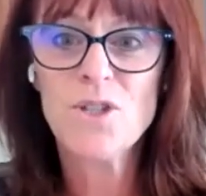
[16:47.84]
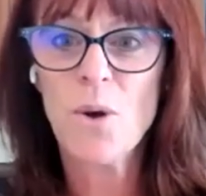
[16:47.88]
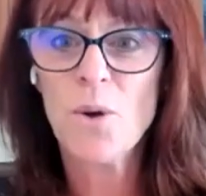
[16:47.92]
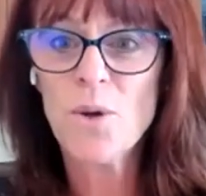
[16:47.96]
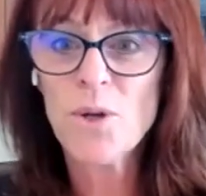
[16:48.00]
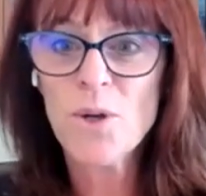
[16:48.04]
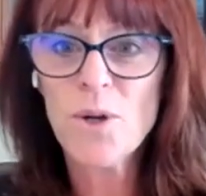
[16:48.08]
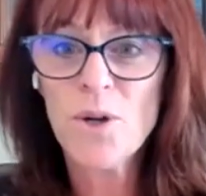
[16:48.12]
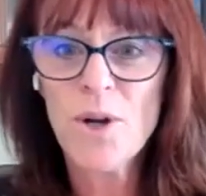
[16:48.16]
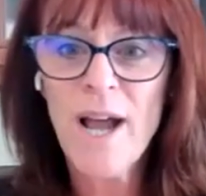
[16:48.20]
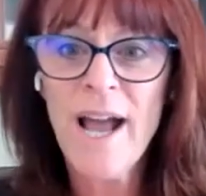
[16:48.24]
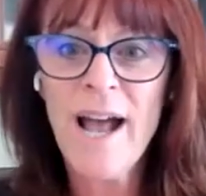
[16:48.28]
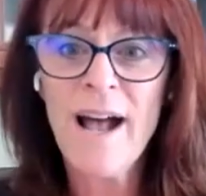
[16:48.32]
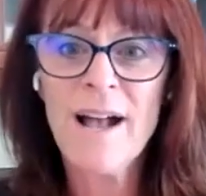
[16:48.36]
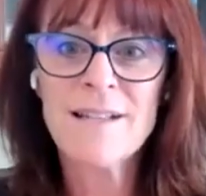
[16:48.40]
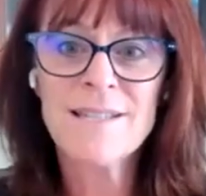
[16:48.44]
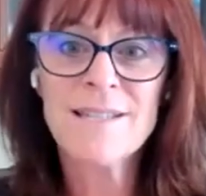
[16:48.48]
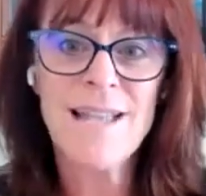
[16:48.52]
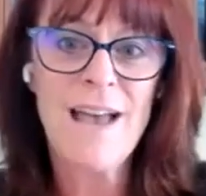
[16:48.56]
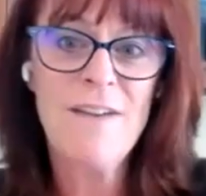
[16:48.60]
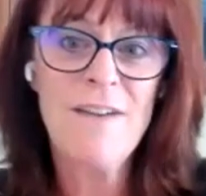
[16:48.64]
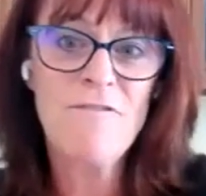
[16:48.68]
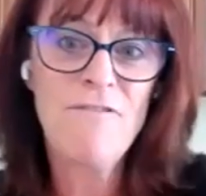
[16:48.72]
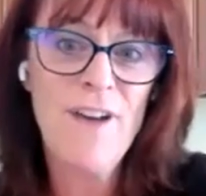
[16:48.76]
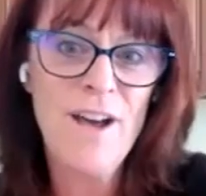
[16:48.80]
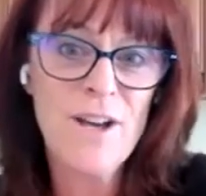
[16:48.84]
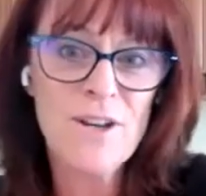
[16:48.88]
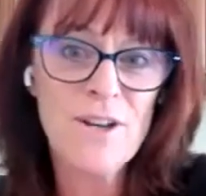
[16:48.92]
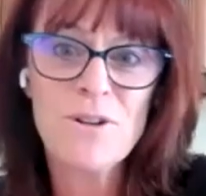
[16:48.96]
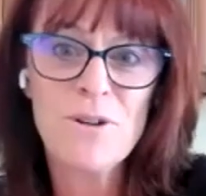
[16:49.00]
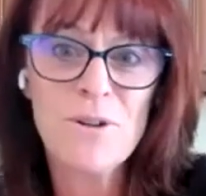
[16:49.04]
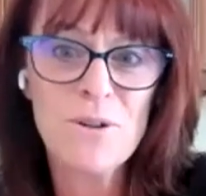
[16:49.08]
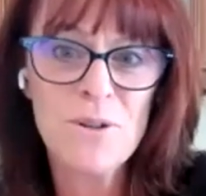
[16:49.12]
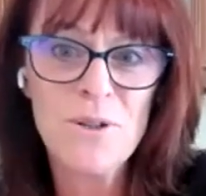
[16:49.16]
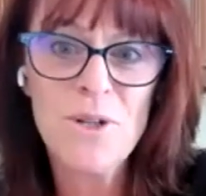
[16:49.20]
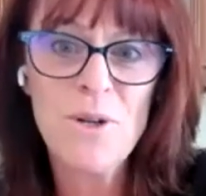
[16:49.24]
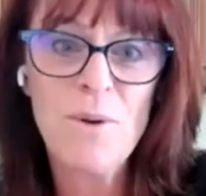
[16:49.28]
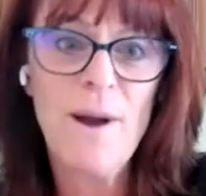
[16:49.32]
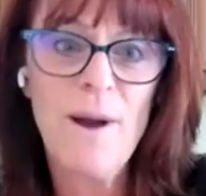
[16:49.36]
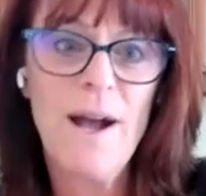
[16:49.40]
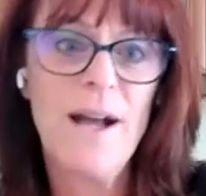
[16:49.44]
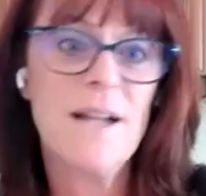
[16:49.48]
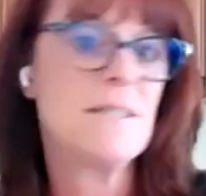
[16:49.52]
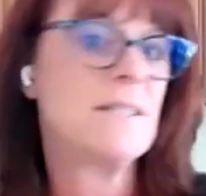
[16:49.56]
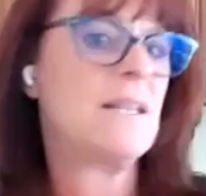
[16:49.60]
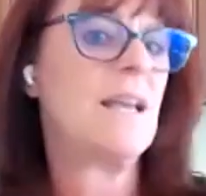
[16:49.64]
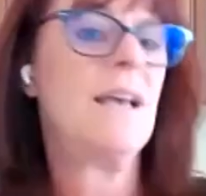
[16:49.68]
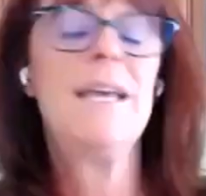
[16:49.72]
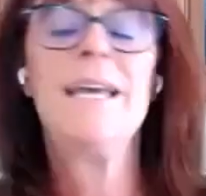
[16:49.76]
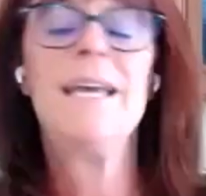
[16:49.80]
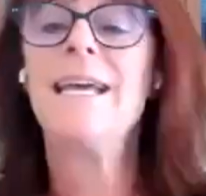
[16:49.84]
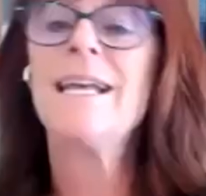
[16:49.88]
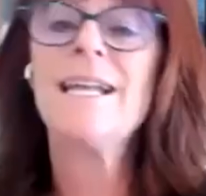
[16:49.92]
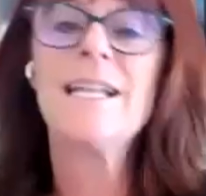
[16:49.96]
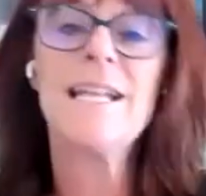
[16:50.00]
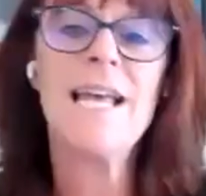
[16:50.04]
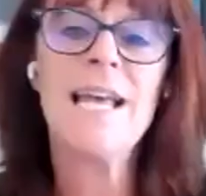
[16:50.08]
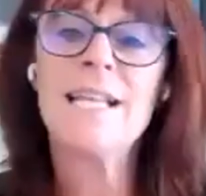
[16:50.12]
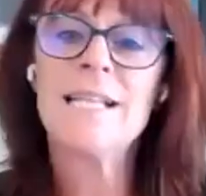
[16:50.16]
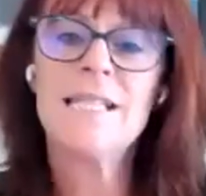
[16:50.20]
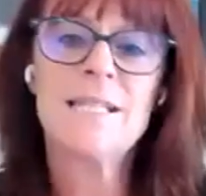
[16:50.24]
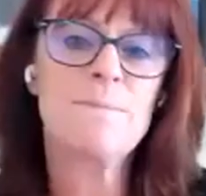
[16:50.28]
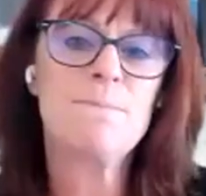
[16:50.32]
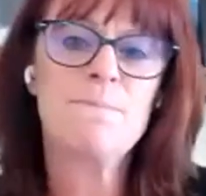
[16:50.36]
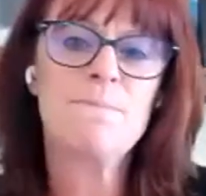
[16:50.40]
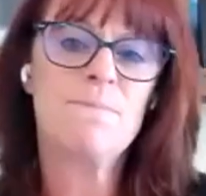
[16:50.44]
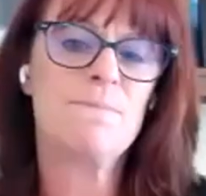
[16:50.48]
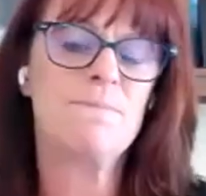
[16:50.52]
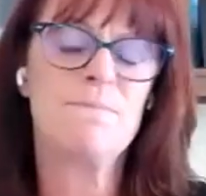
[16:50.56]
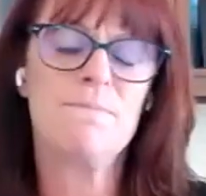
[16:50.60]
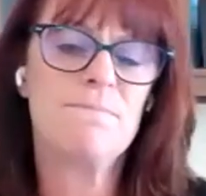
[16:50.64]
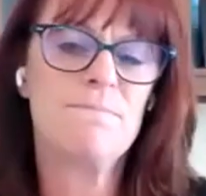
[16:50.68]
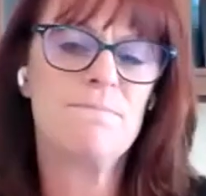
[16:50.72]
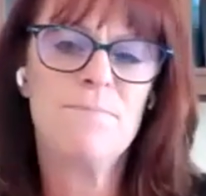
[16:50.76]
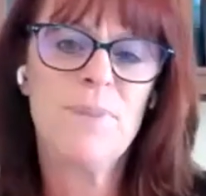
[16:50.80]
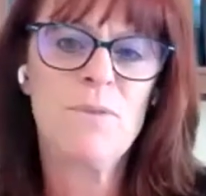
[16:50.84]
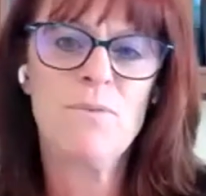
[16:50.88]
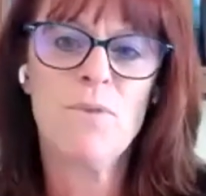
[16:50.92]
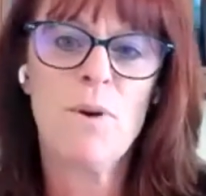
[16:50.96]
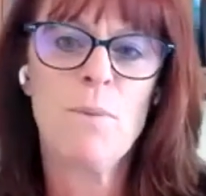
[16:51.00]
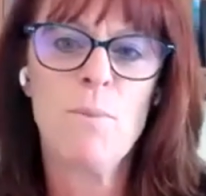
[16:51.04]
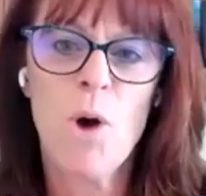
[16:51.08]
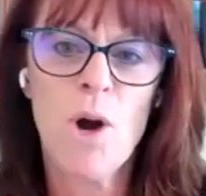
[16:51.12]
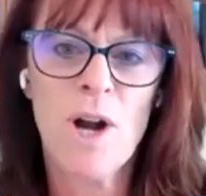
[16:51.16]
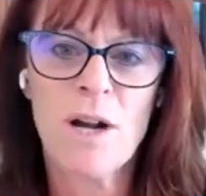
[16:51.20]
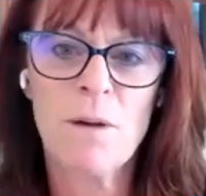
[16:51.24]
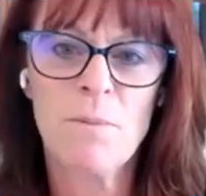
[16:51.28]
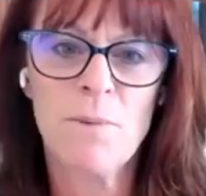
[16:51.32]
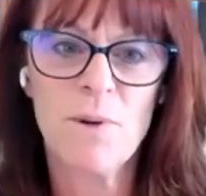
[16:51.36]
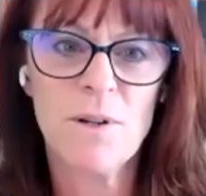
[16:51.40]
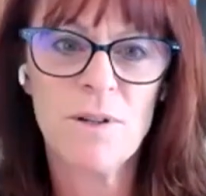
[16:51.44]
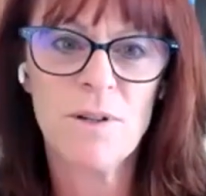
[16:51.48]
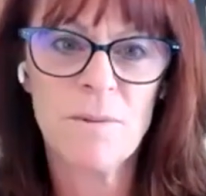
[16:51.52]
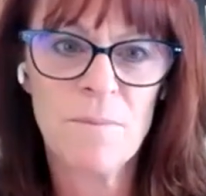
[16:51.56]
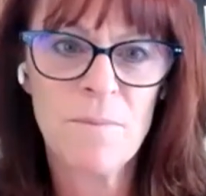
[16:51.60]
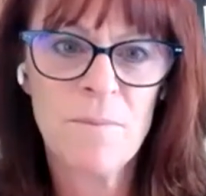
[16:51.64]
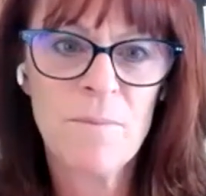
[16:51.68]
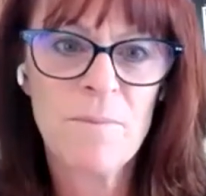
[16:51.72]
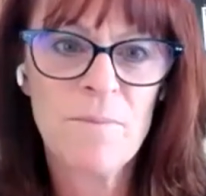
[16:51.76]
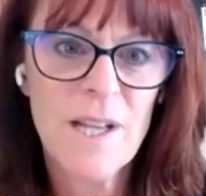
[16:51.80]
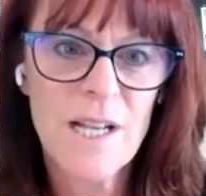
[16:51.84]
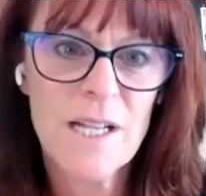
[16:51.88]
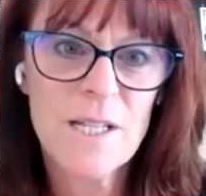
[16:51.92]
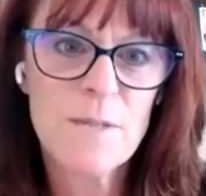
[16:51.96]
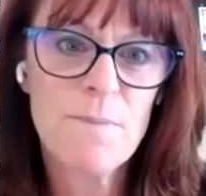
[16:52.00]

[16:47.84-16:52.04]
her house and found her new house. It's been remarkable. It's